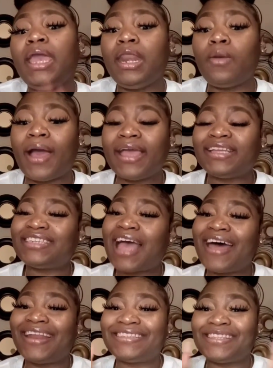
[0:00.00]
Anyways, y'all,
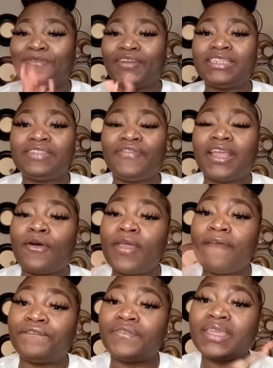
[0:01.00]
that's it for this video.
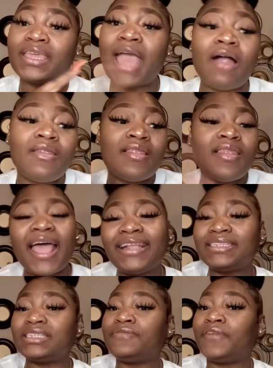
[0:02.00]
If y'all
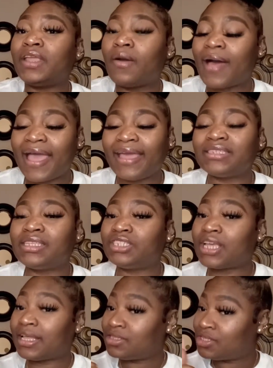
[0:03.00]
like this video, I ask
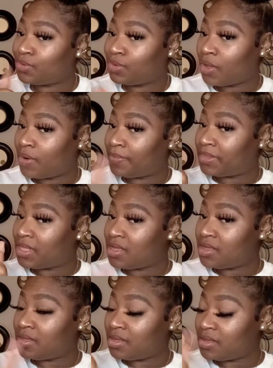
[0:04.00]
that y'all do throw them
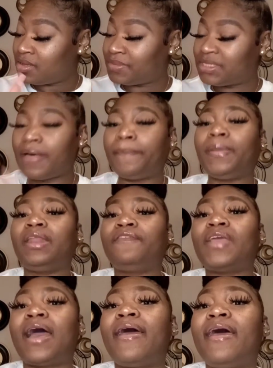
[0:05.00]
thumbs up. And
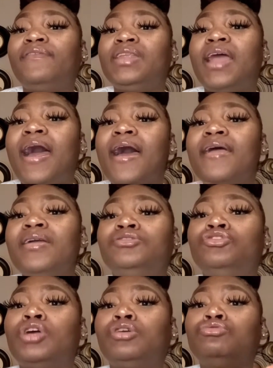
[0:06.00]
if y'all have not,
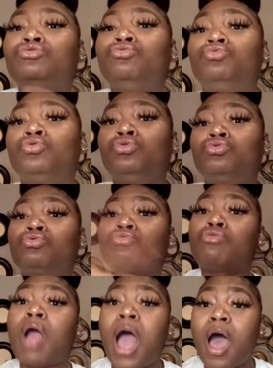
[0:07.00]

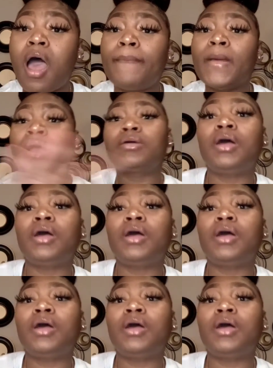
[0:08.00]
why?